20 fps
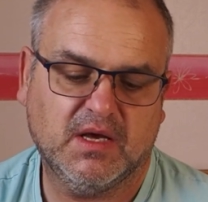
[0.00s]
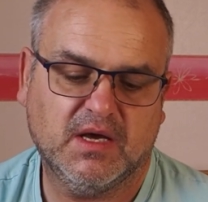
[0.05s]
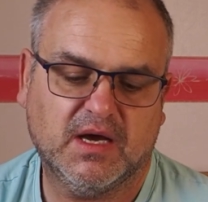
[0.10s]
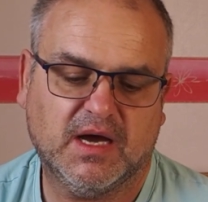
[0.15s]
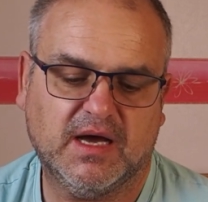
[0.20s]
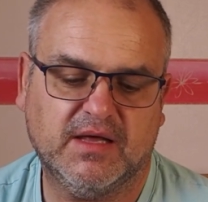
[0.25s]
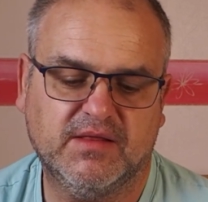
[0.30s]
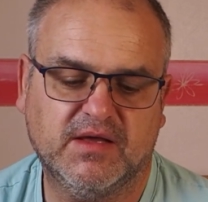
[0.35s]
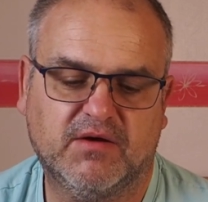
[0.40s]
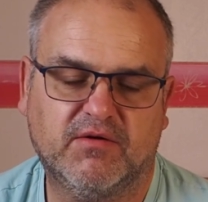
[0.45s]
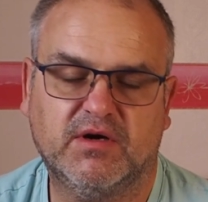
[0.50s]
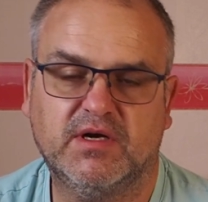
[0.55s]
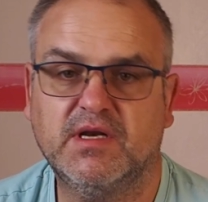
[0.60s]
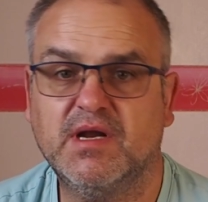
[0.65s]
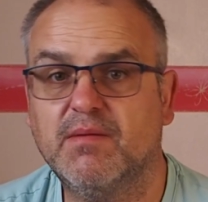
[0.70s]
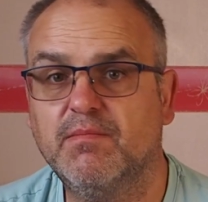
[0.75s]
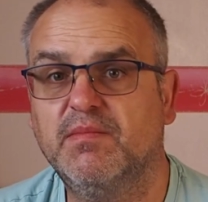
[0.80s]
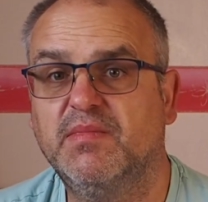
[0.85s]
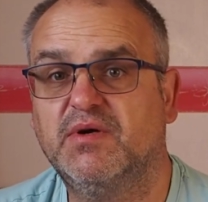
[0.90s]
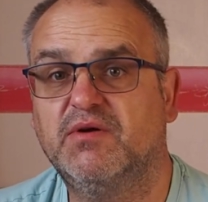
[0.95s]
And there are a
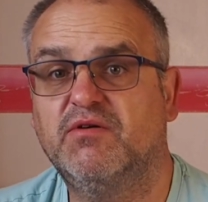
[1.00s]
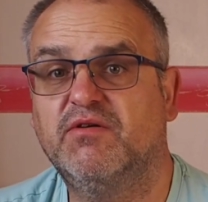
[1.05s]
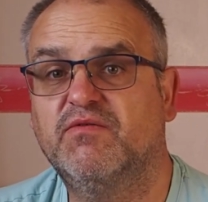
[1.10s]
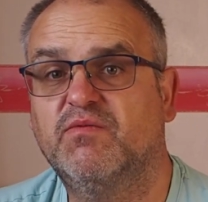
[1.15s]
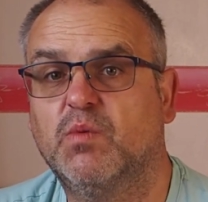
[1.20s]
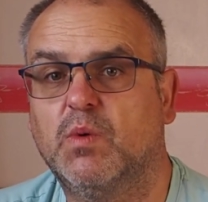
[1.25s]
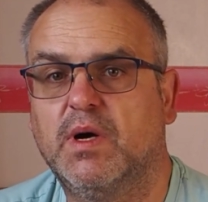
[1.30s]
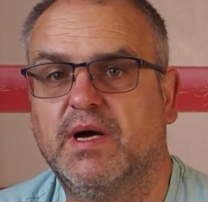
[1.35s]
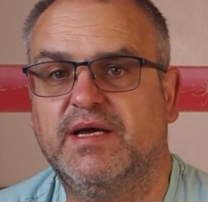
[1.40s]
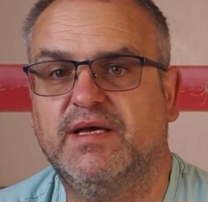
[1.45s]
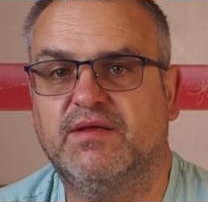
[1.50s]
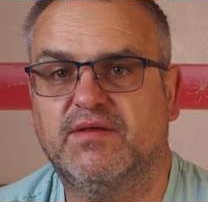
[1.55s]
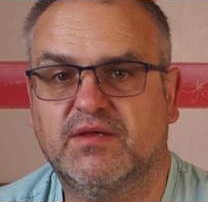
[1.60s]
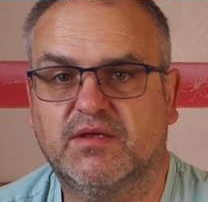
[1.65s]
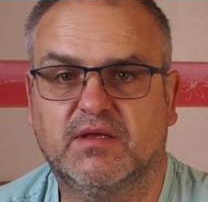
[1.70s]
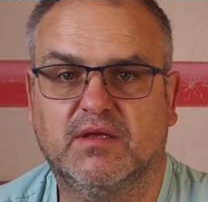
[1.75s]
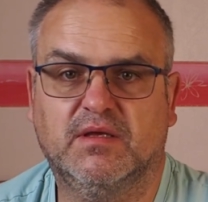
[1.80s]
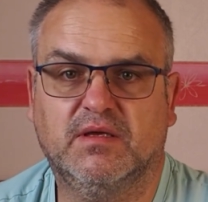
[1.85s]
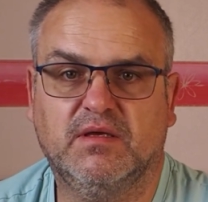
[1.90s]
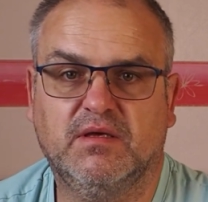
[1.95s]
number of ways
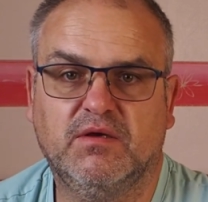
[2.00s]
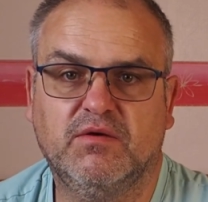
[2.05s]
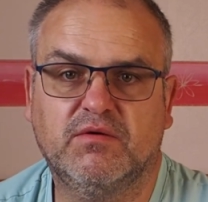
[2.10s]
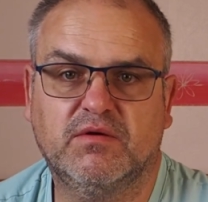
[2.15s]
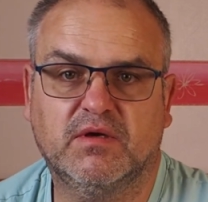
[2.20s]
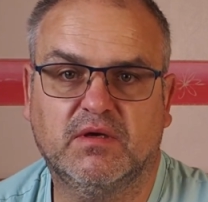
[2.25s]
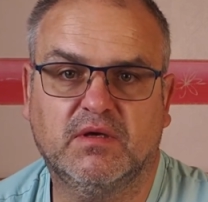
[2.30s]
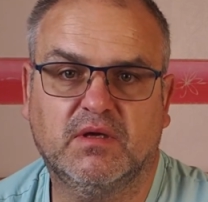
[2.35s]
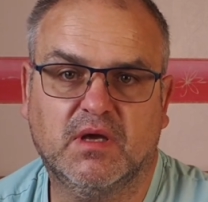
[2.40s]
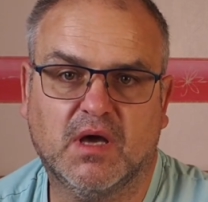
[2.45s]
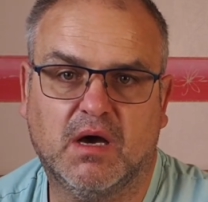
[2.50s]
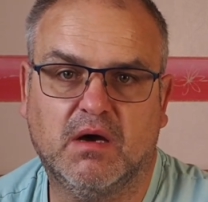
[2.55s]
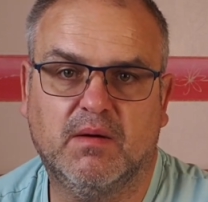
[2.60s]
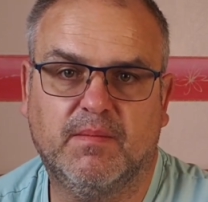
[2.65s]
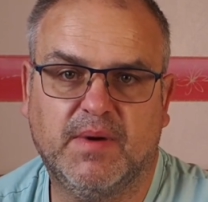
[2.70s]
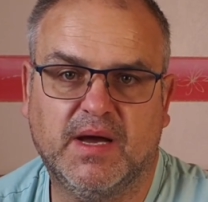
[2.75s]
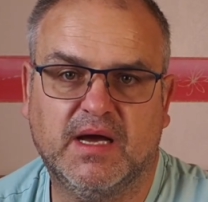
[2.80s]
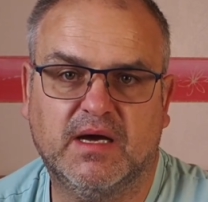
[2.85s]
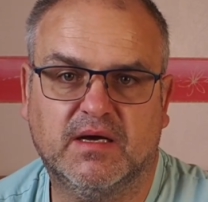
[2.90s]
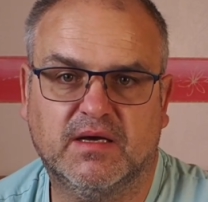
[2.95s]
that you can go
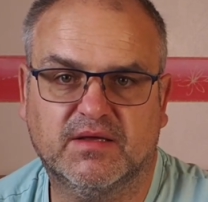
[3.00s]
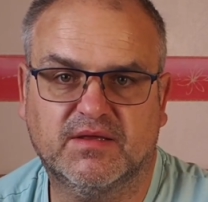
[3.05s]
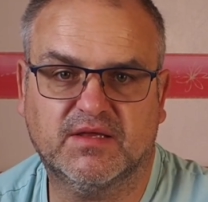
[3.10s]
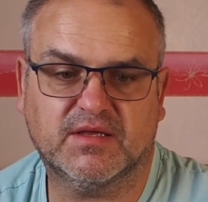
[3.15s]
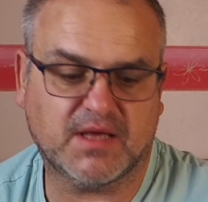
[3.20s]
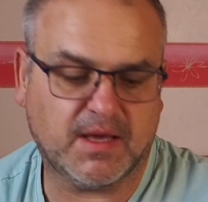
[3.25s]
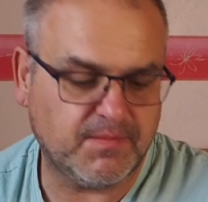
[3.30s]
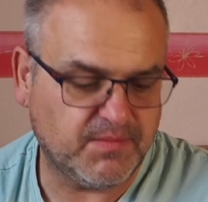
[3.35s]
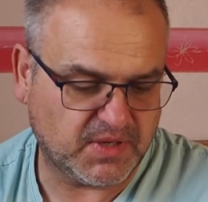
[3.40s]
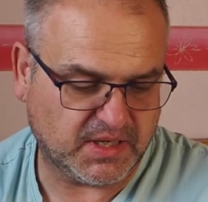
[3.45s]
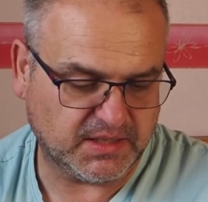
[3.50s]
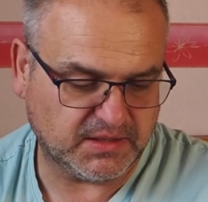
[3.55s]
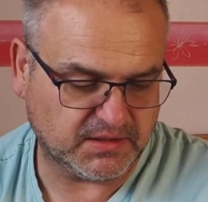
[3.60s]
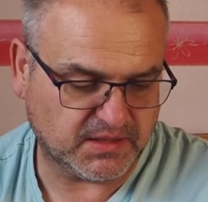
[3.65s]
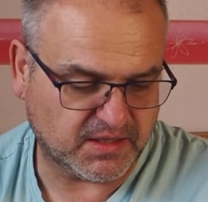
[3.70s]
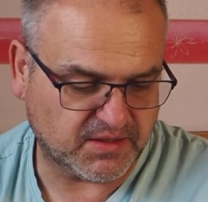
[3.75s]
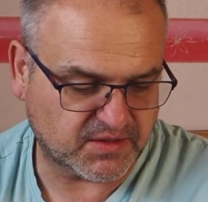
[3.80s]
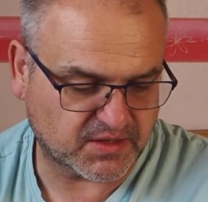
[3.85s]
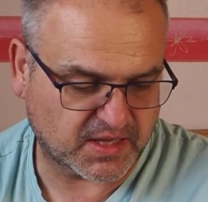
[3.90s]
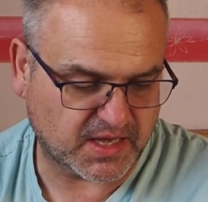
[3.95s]
about assembling
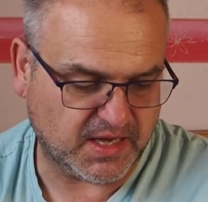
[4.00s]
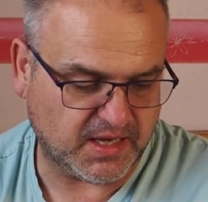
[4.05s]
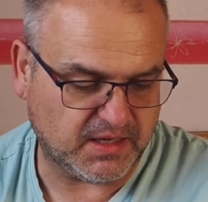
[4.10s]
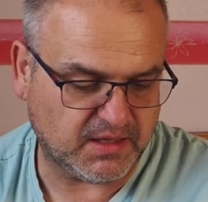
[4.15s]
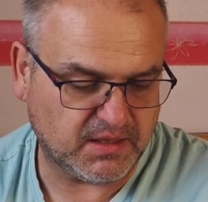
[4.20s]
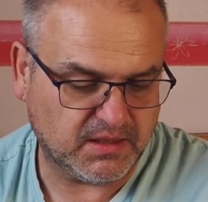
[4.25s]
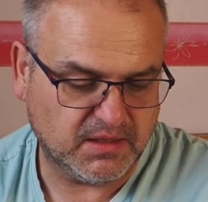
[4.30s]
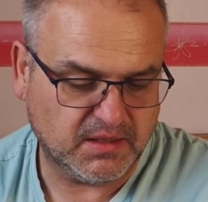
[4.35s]
this kit.